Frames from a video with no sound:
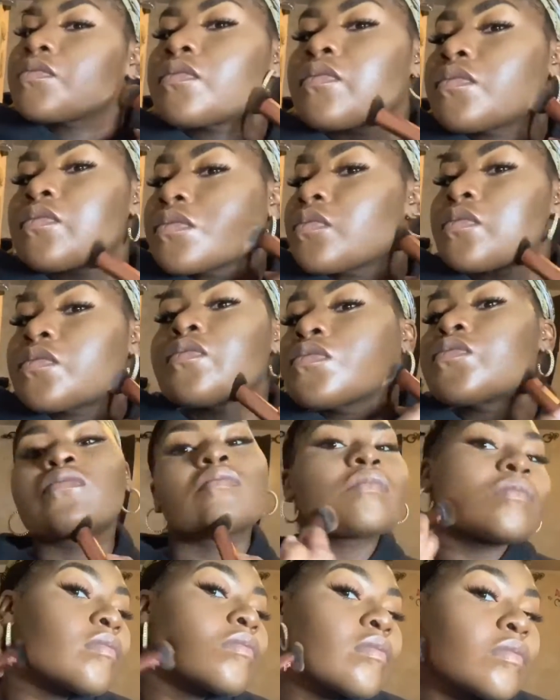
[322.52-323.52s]
and
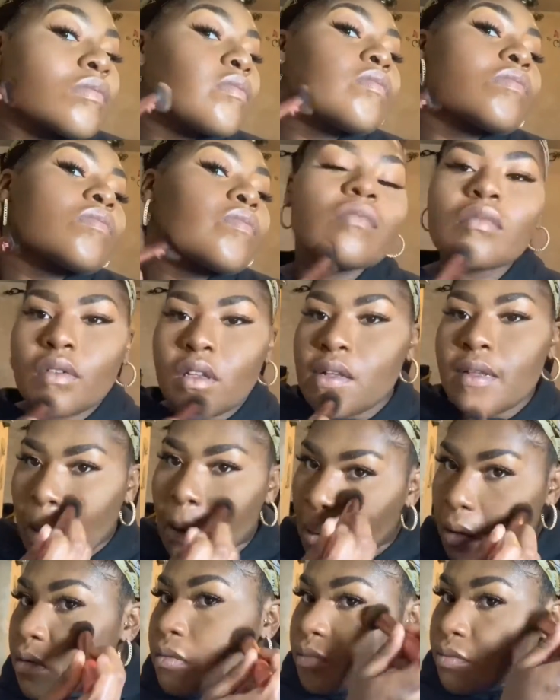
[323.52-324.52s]
I don't know
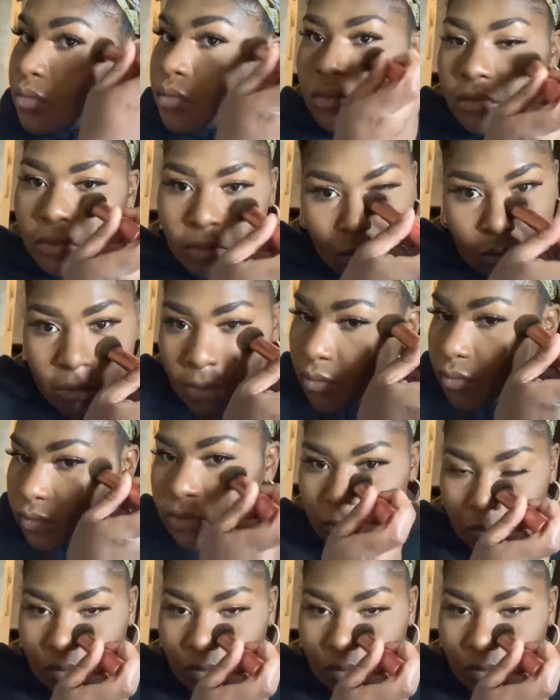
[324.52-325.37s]
why I would prefer a